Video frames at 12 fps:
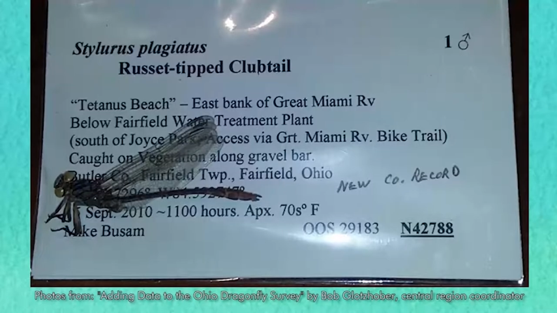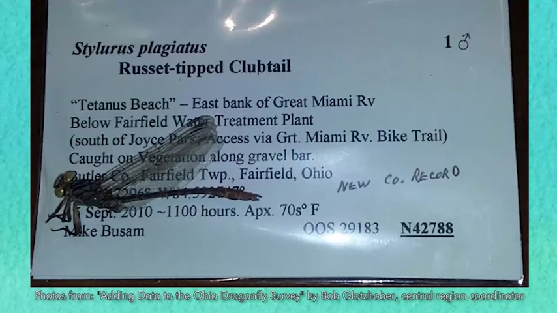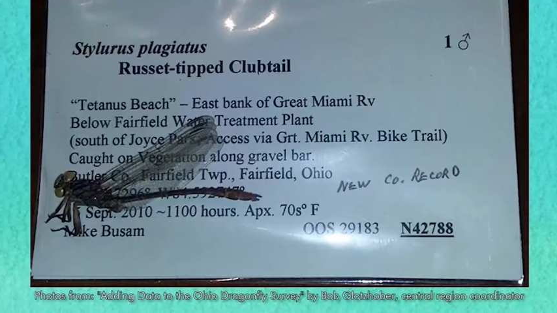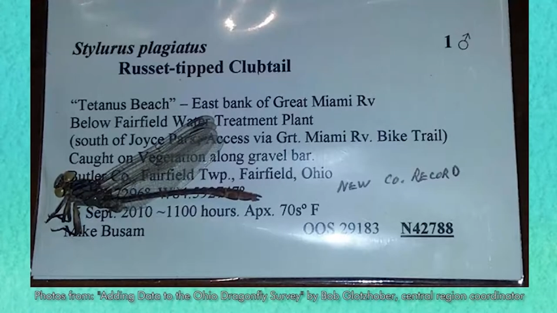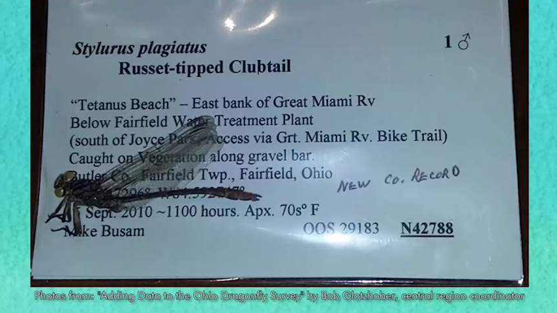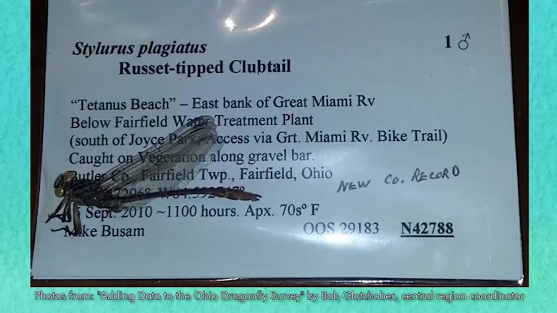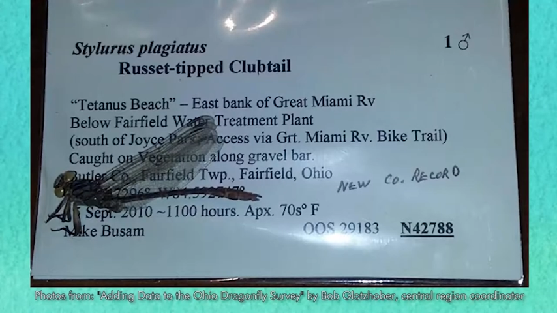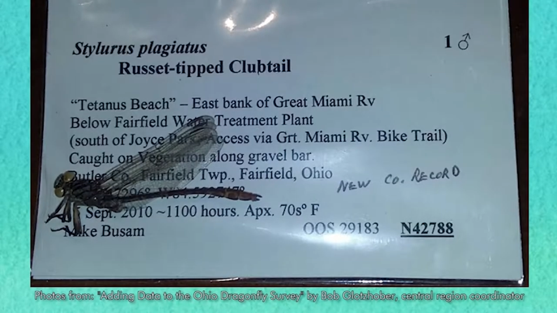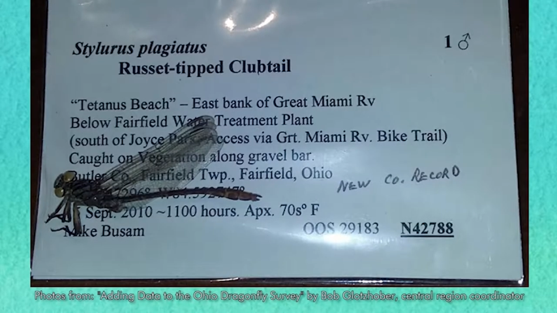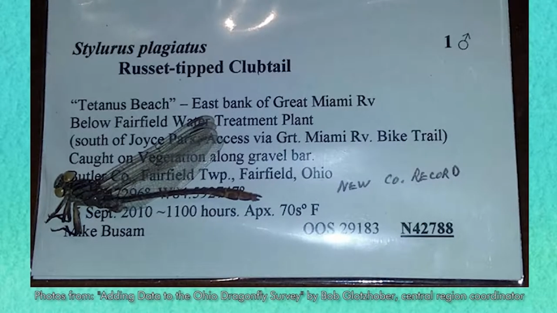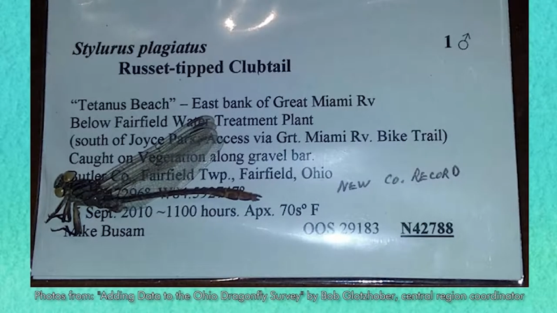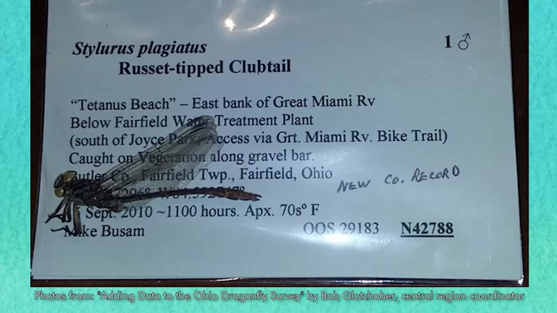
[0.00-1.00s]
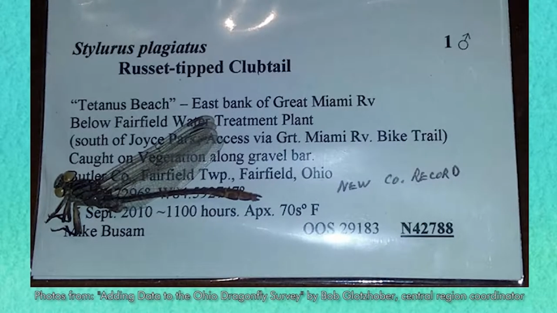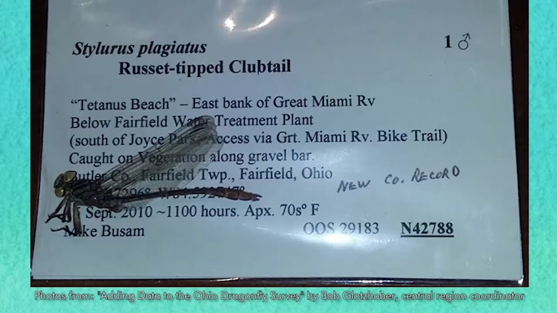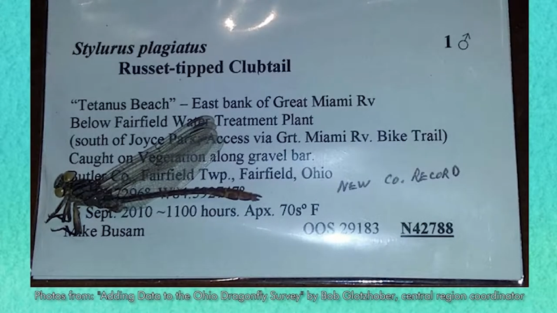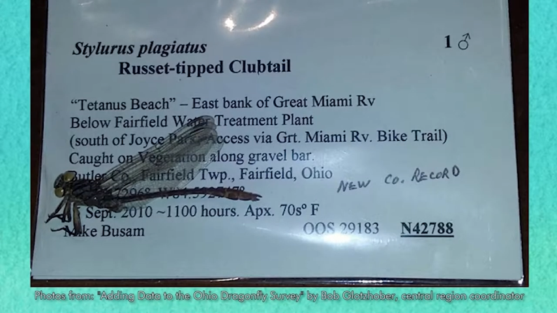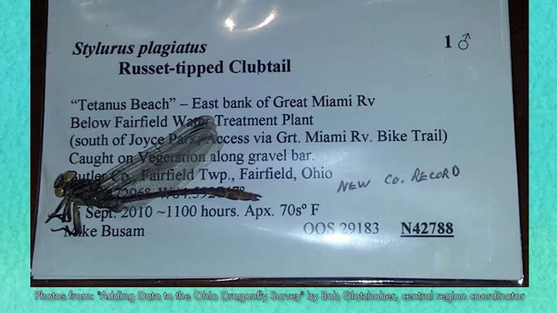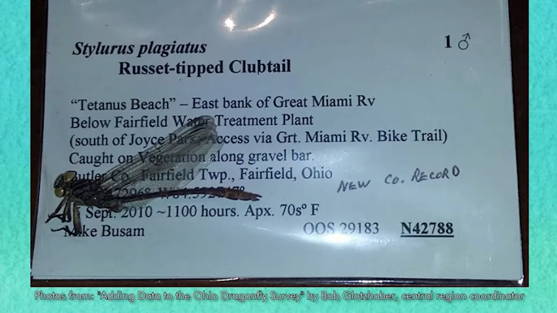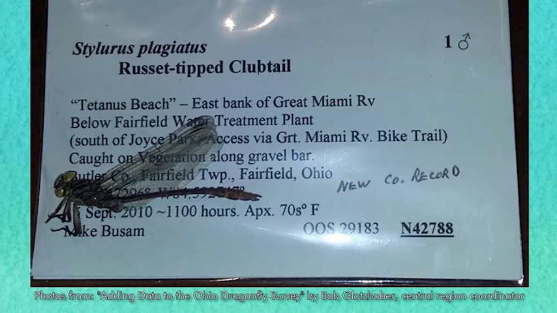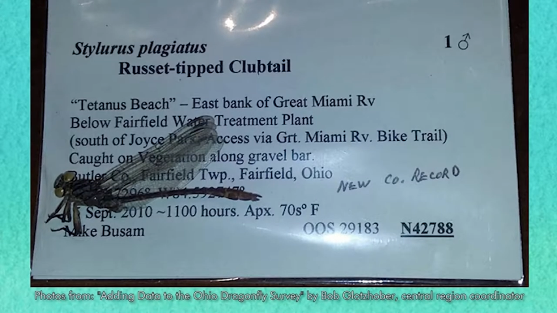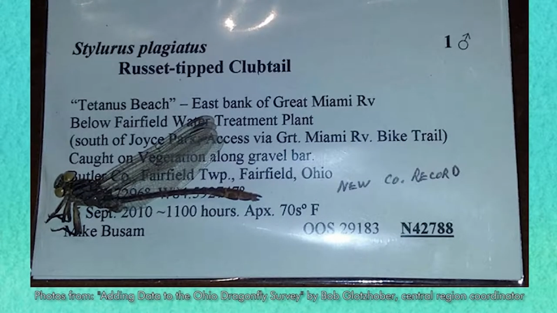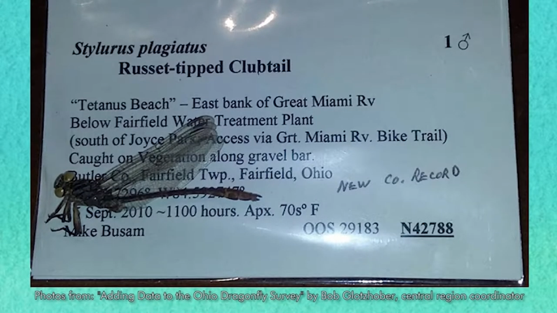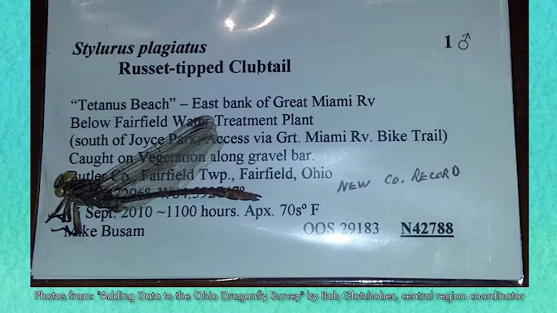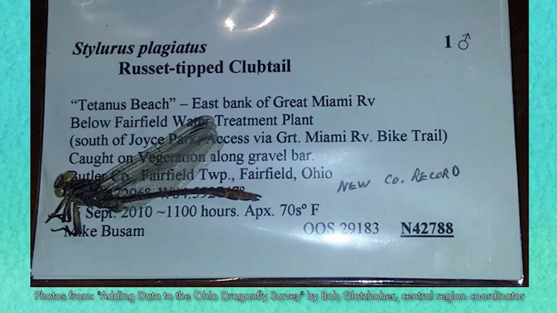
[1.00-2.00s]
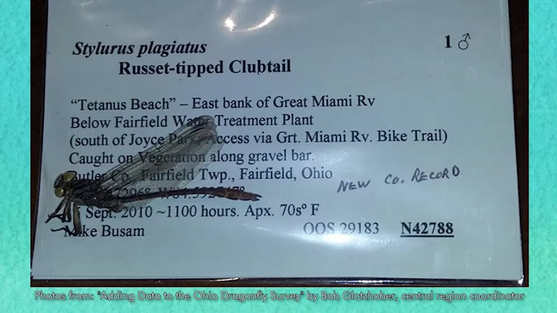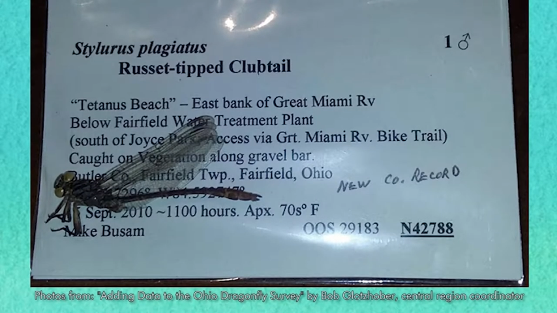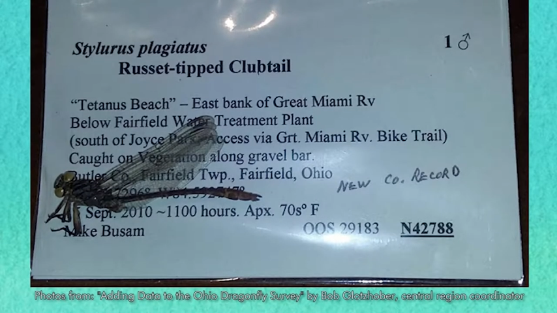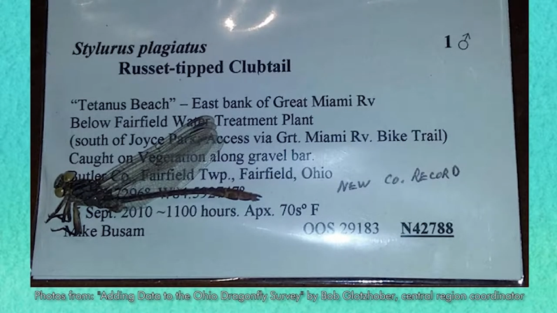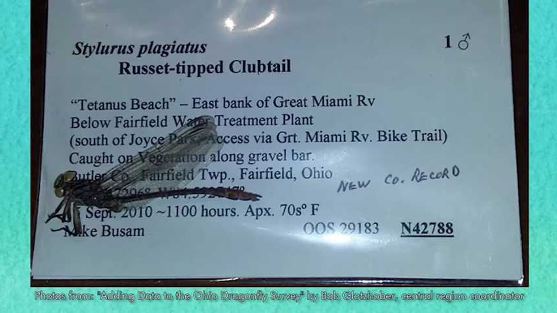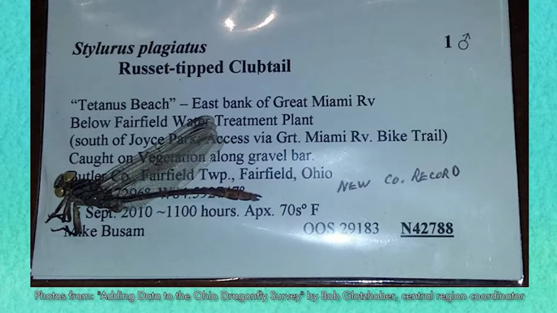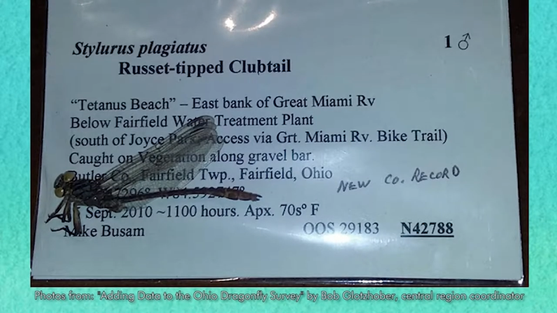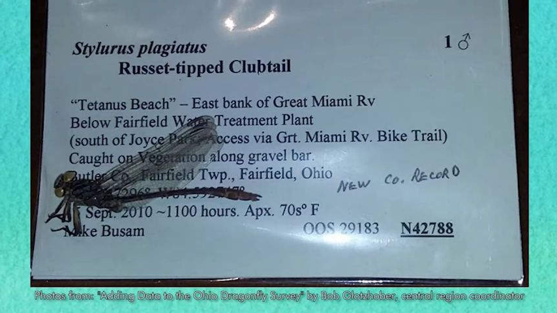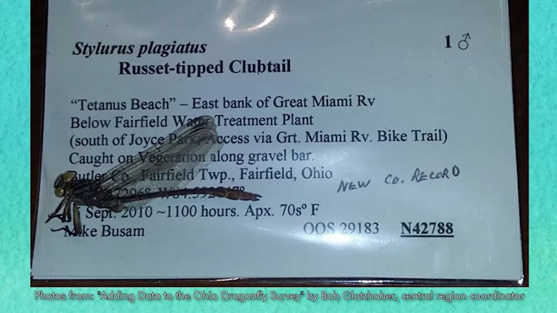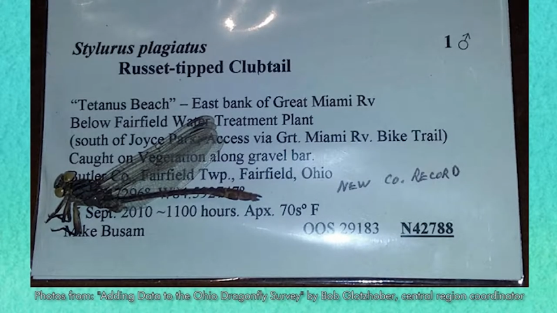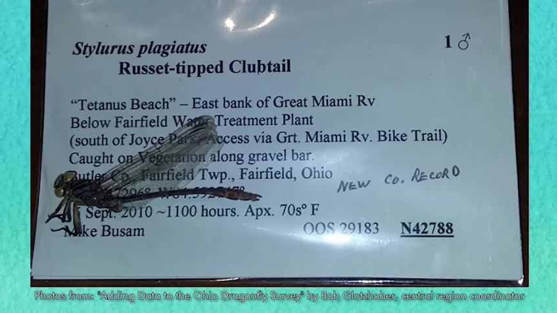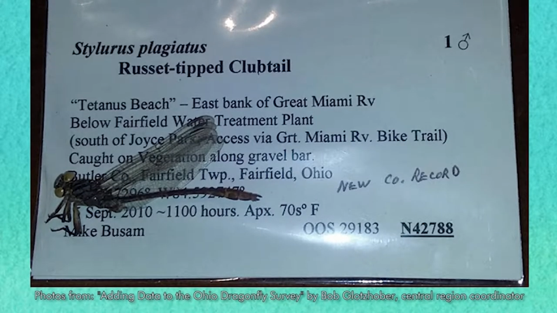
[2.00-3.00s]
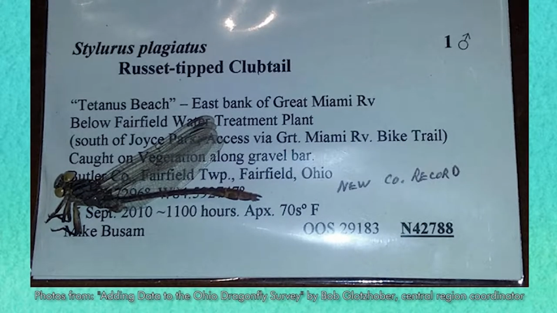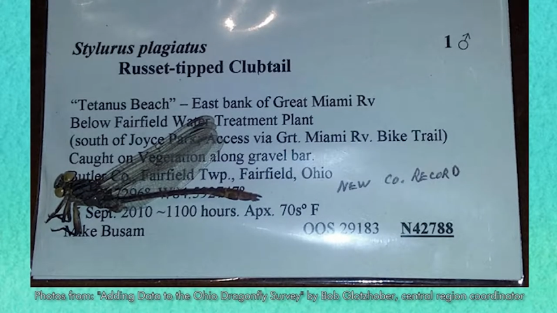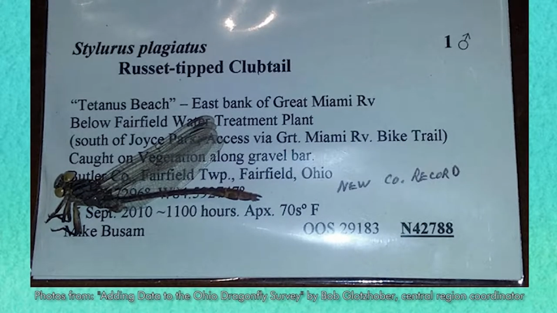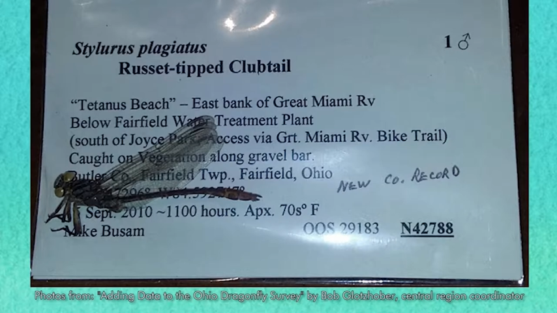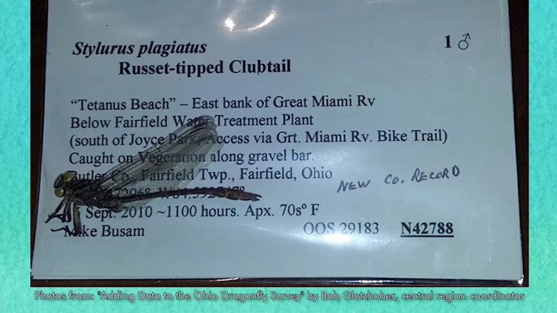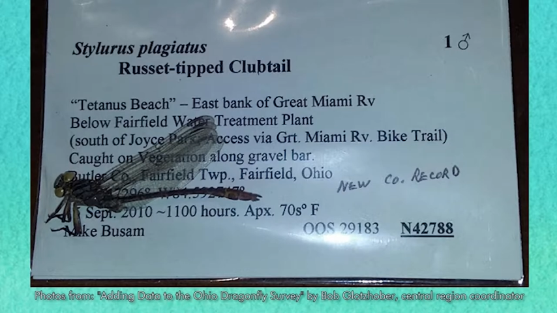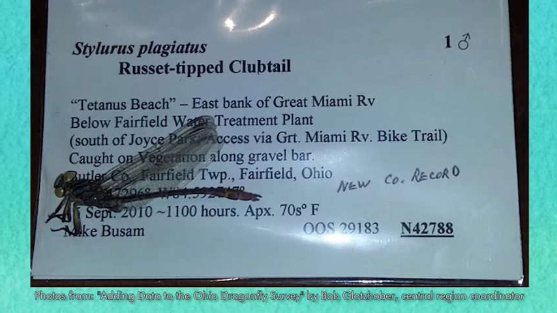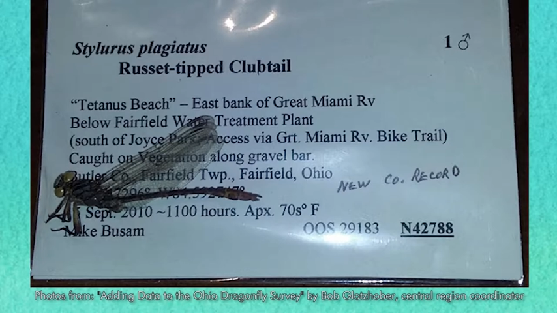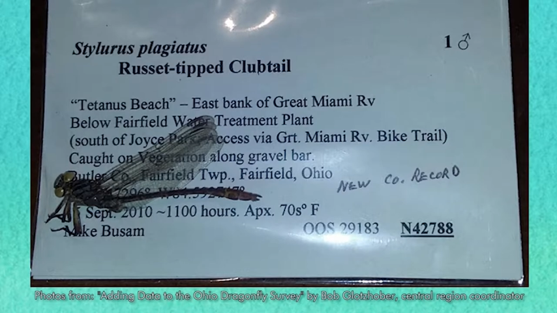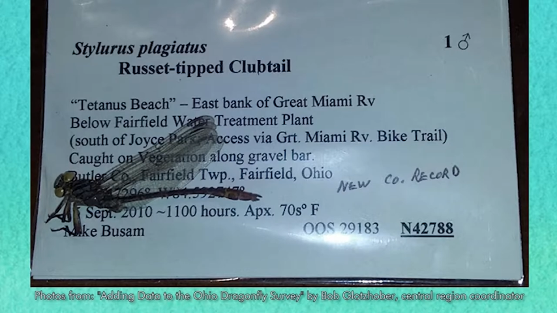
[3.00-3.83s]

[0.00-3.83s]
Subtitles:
Nobody's mouth can be seen.